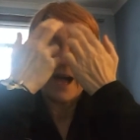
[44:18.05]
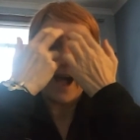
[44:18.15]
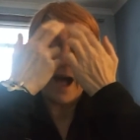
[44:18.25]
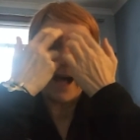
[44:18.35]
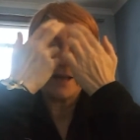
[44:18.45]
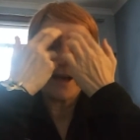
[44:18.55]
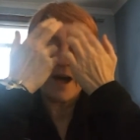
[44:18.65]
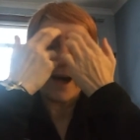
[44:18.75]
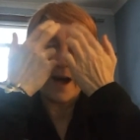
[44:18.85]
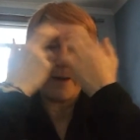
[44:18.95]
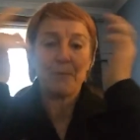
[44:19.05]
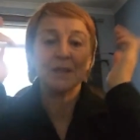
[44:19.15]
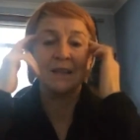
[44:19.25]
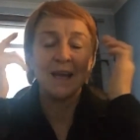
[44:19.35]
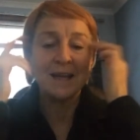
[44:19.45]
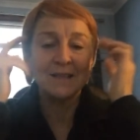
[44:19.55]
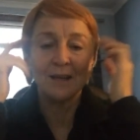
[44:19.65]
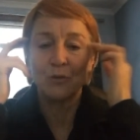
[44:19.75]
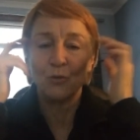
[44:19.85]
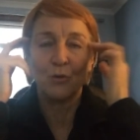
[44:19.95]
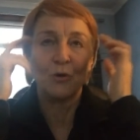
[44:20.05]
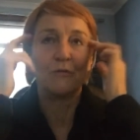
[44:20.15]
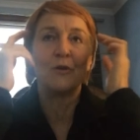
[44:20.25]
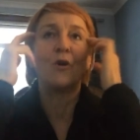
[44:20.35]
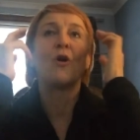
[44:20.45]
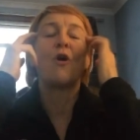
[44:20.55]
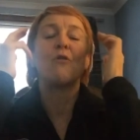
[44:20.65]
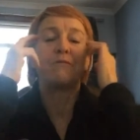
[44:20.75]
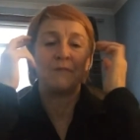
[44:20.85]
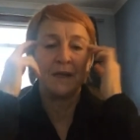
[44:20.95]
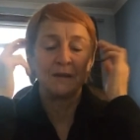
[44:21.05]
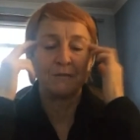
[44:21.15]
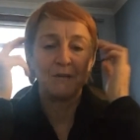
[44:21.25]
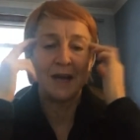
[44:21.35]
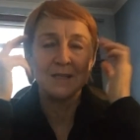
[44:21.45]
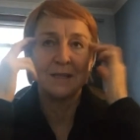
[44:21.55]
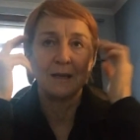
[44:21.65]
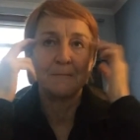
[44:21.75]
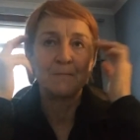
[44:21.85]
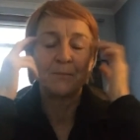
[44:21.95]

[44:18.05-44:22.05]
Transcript: I am letting go of all fear of fasting,